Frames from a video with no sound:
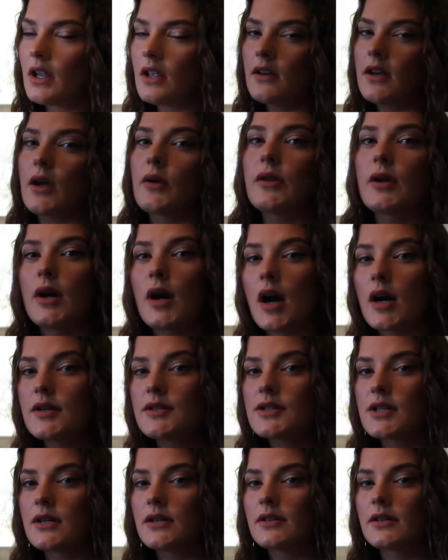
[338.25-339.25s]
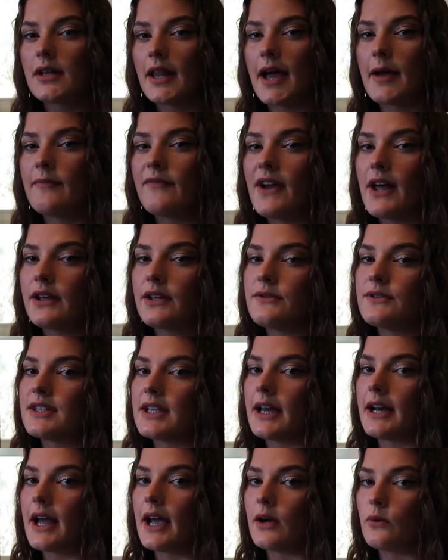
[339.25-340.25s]
Now there are certain lab values
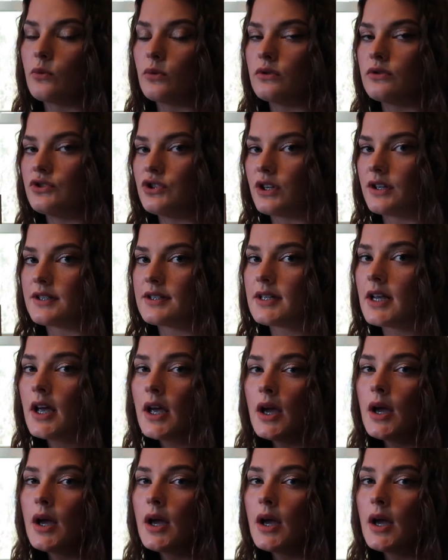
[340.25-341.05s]
that I will just